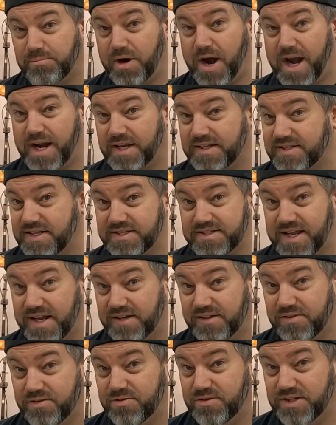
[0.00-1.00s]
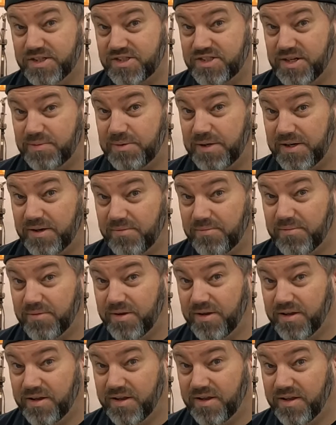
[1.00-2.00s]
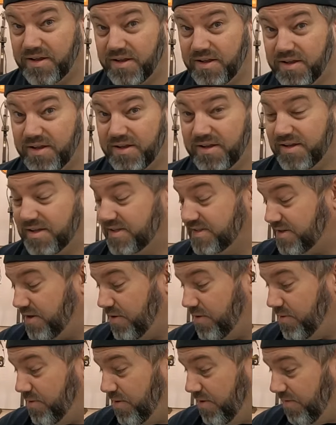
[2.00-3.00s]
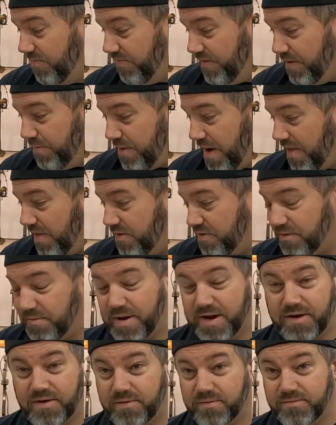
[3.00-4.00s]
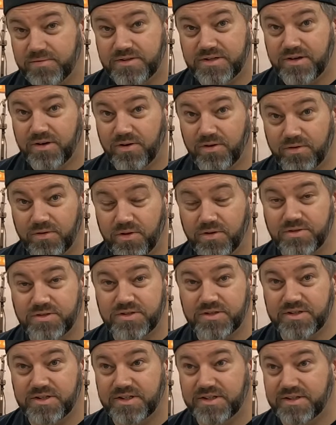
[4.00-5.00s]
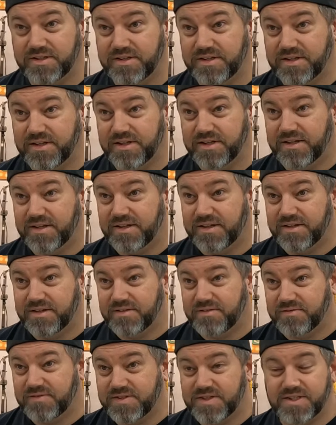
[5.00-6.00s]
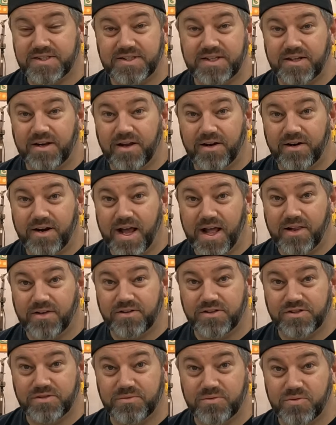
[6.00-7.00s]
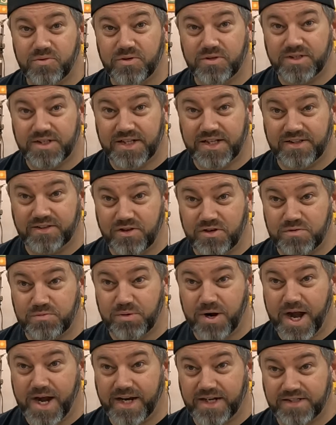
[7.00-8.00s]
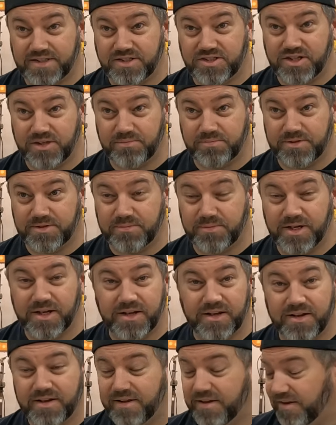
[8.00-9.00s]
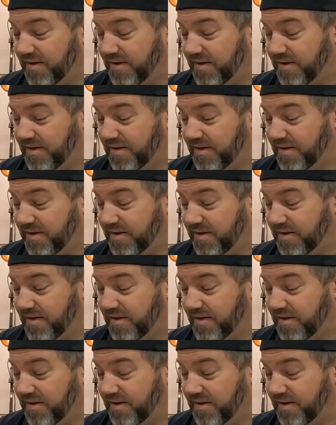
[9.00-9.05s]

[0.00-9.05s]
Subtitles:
the brackets. That's not including shipping them. So it probably would have been, you know, closer to $1,600 or more to get those brackets shipped to me.